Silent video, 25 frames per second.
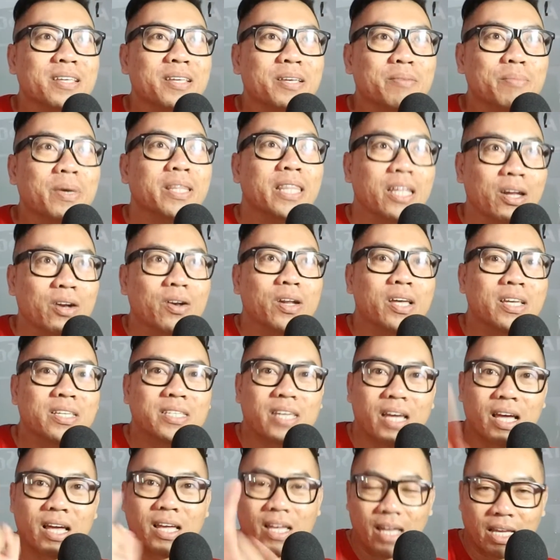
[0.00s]
but
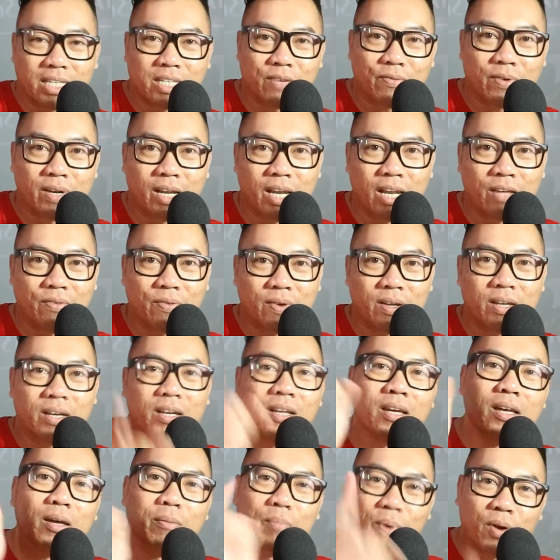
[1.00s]
Indonesia 7-Eleven
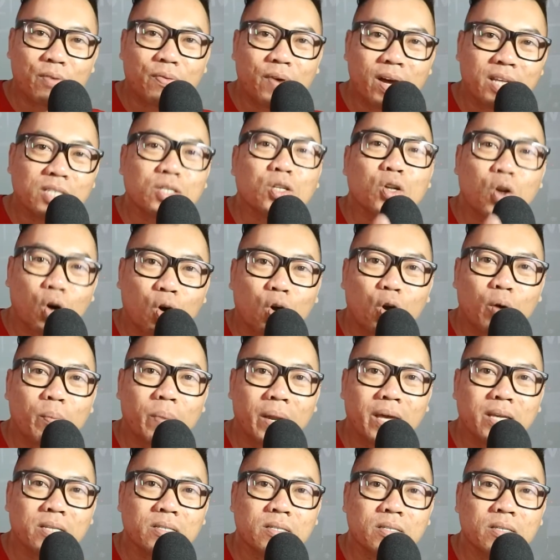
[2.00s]
provides nongkrong
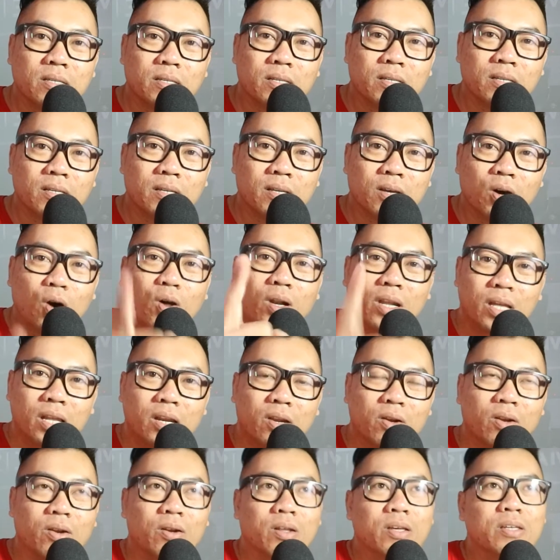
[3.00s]
place. Only in
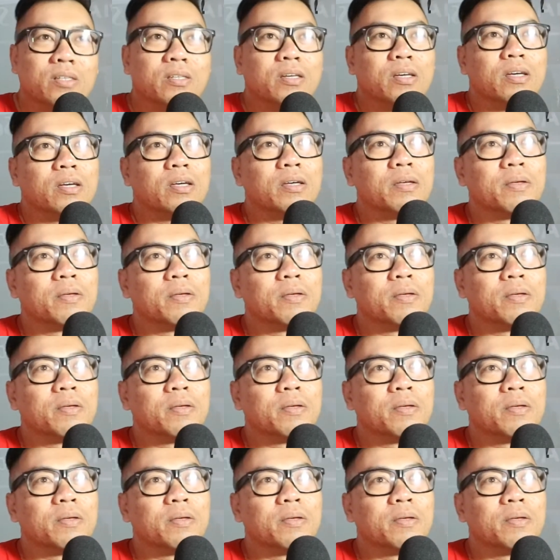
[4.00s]
Indonesia.